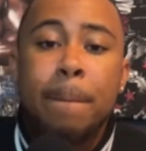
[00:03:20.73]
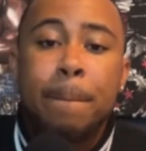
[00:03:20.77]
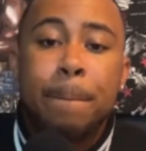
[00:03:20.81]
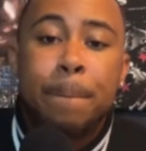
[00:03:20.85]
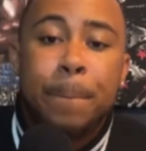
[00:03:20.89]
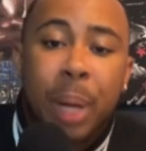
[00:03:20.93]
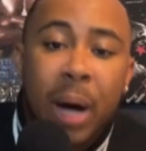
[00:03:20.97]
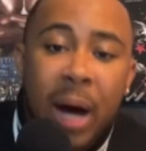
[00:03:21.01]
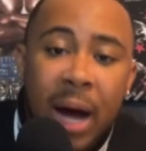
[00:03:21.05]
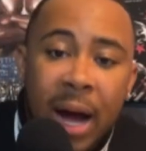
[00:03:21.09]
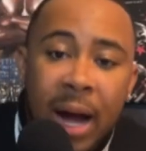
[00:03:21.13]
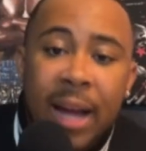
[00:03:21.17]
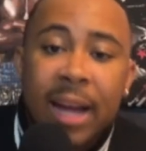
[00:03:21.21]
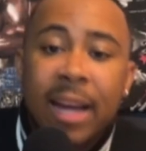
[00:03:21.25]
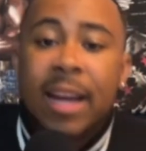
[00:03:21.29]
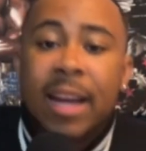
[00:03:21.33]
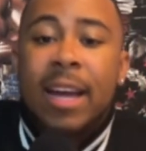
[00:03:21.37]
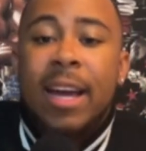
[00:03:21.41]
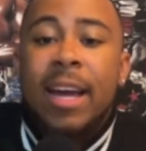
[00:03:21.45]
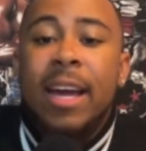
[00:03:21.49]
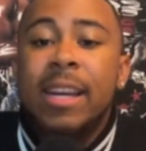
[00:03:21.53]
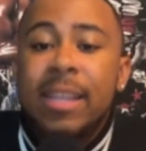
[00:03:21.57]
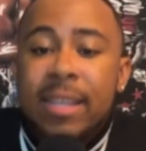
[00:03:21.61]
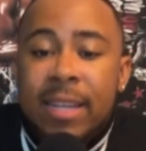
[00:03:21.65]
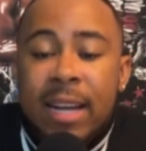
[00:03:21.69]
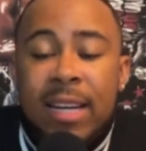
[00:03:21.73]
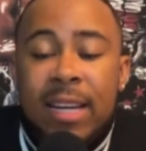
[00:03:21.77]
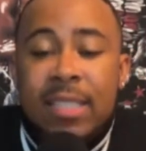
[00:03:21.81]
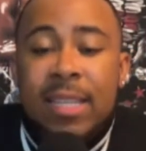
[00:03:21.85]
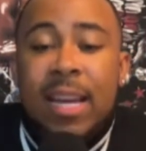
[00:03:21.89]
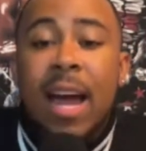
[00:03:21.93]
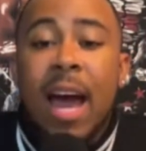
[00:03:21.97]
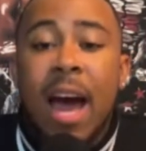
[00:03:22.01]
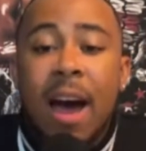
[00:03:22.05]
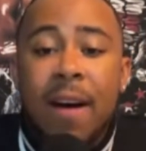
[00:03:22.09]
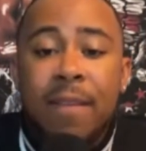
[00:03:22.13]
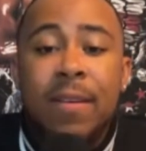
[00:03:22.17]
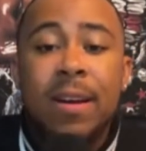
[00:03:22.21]
But he doesn't
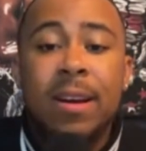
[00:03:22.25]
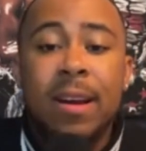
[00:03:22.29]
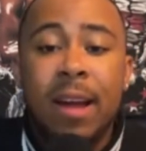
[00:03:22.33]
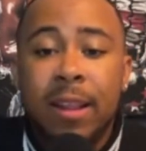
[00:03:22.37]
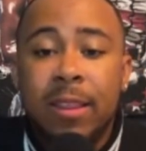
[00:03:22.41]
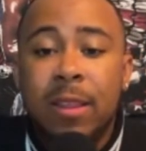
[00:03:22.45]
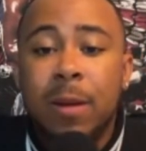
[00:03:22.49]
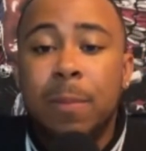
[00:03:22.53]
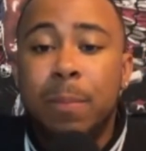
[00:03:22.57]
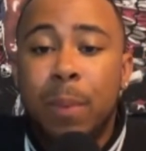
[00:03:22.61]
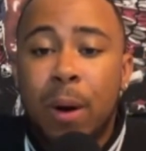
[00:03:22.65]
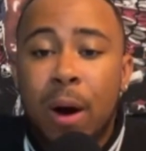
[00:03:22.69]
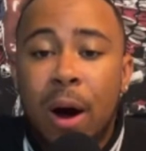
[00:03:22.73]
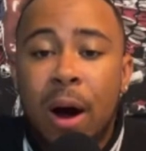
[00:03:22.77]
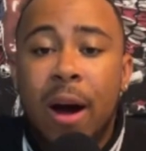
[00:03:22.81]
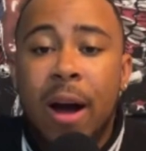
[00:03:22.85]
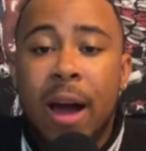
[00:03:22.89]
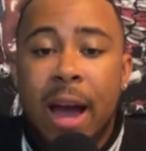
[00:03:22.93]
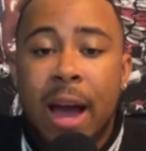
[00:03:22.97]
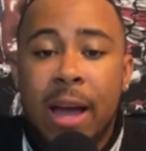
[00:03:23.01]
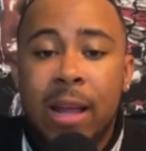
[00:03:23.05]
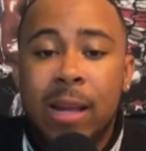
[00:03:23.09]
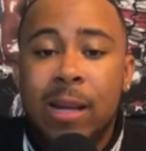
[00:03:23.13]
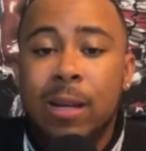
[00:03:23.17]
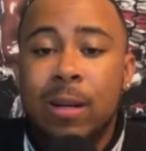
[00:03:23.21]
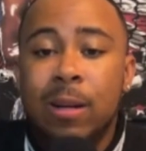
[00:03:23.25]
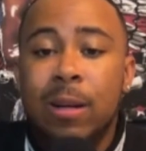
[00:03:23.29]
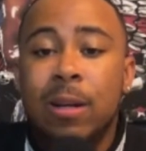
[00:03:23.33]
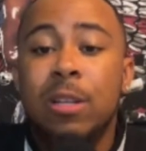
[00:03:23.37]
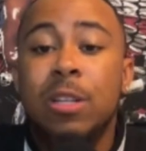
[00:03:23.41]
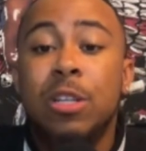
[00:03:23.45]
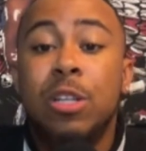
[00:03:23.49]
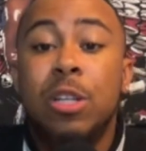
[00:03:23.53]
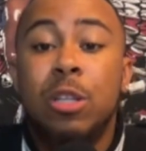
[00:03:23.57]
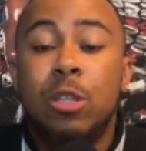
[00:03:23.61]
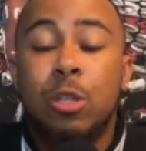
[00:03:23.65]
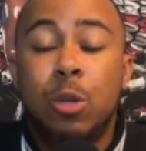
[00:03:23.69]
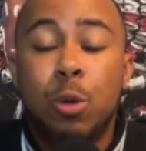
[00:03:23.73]
have another ball handler
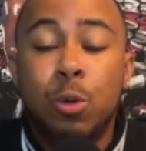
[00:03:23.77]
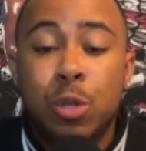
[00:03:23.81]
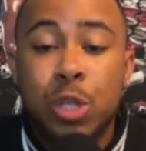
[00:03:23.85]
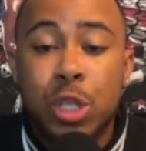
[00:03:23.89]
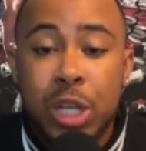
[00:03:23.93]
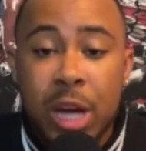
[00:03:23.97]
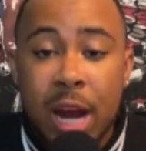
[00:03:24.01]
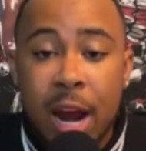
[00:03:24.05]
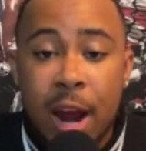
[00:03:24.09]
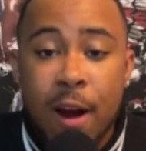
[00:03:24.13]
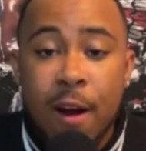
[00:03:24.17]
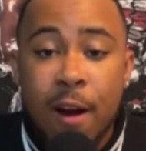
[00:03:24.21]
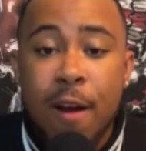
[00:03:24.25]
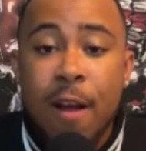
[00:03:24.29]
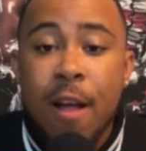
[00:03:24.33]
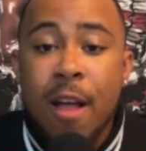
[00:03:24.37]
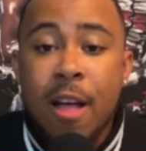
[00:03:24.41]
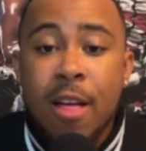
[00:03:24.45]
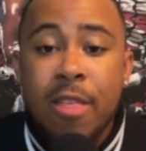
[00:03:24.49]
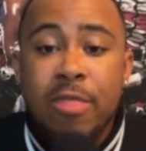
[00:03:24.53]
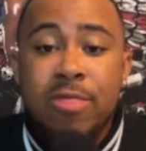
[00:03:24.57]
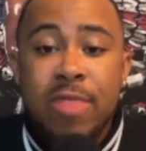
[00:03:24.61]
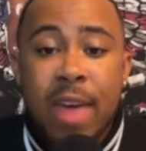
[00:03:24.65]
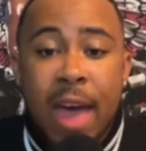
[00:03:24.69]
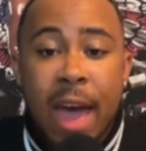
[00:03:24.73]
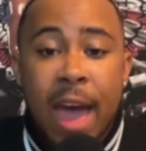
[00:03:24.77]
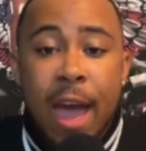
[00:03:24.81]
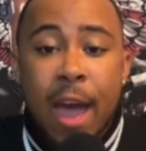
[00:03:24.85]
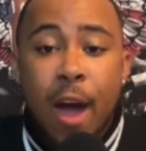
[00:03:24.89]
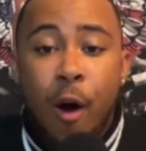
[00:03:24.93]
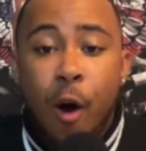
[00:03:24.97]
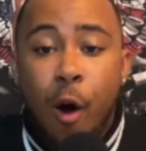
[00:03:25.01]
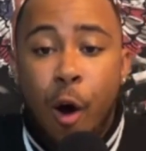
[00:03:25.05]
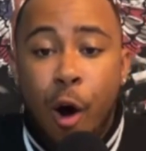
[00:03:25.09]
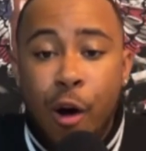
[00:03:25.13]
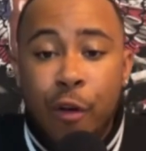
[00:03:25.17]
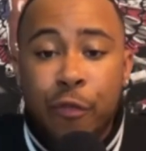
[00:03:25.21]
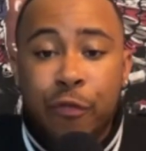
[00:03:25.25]
to share that
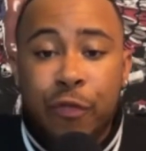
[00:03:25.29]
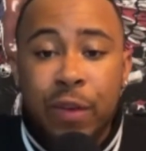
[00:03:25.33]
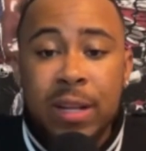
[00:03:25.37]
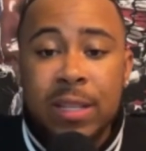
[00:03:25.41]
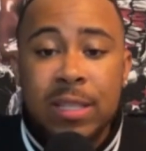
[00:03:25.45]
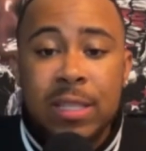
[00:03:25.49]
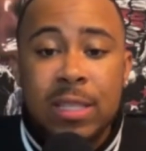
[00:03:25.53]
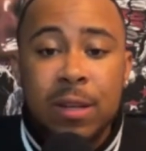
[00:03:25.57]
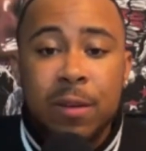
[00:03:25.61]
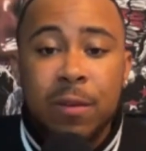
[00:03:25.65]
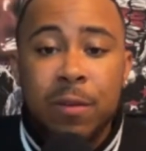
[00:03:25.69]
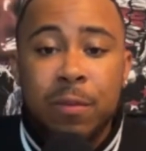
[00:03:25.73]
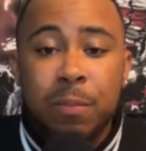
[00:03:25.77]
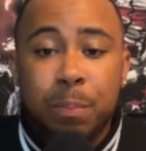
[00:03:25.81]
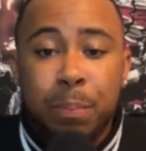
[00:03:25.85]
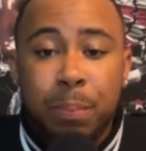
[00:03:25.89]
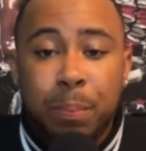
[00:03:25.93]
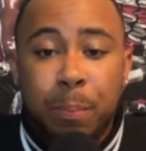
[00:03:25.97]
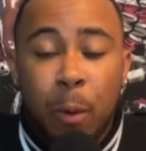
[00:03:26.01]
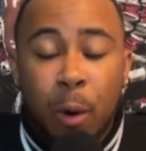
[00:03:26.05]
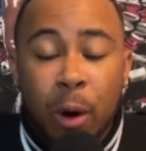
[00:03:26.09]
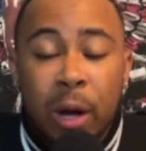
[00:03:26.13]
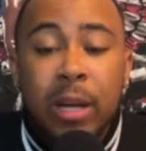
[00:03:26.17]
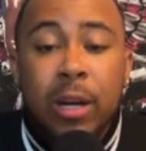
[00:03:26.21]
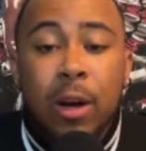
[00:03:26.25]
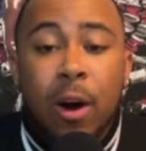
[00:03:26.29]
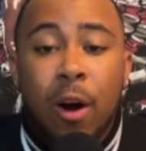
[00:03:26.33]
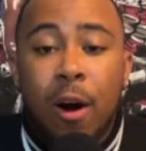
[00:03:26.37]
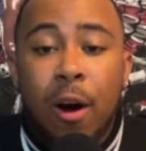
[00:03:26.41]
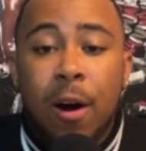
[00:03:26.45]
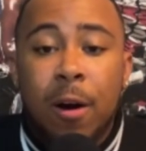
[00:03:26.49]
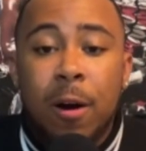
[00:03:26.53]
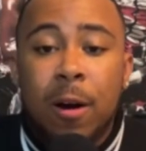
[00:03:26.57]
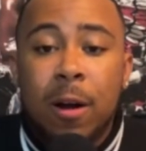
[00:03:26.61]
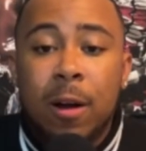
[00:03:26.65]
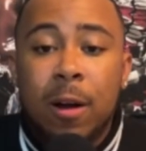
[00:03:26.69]
offensive point guard